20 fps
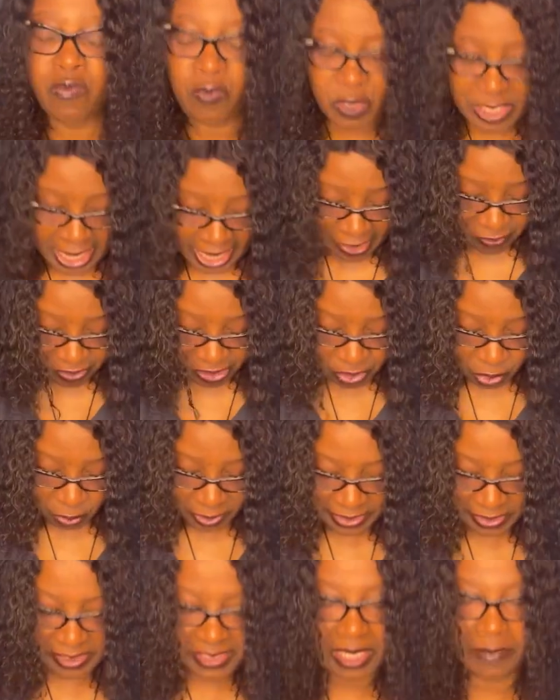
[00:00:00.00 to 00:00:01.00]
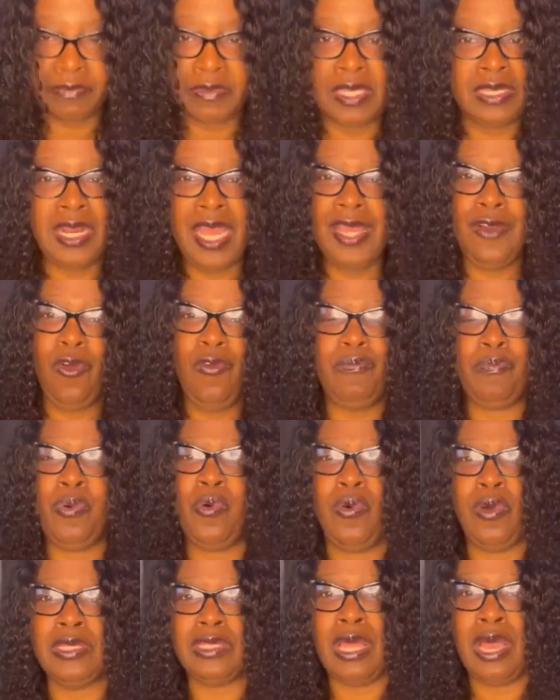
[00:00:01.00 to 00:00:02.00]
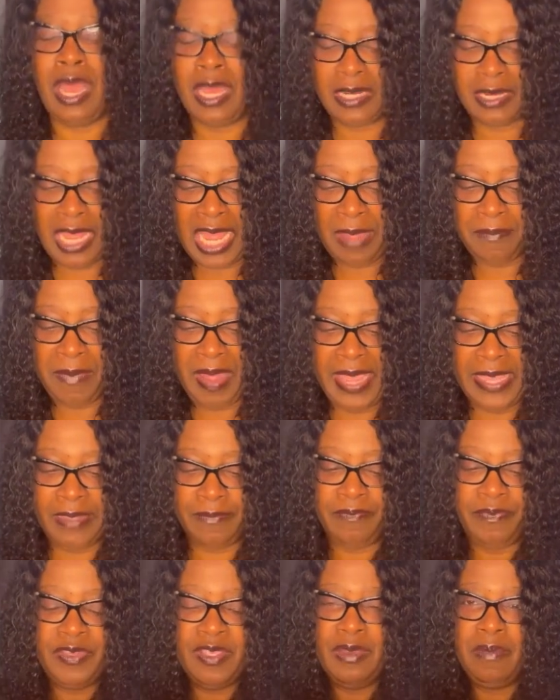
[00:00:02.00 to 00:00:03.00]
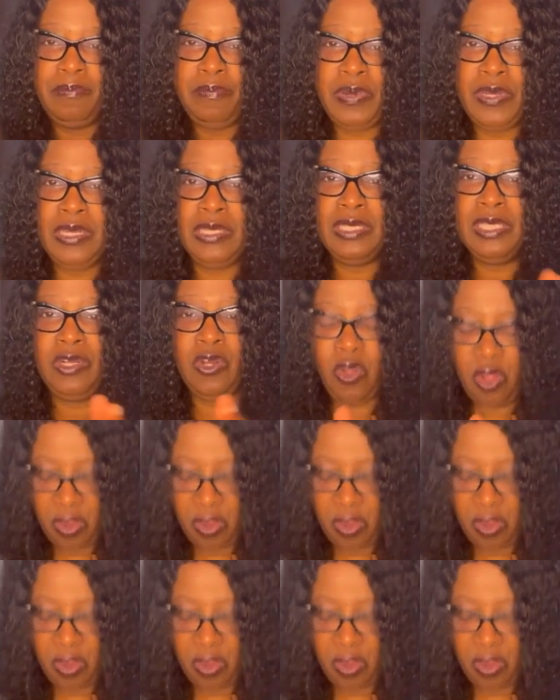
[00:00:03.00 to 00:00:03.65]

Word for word: when I anoint something, I don't pour a lot. I might put a little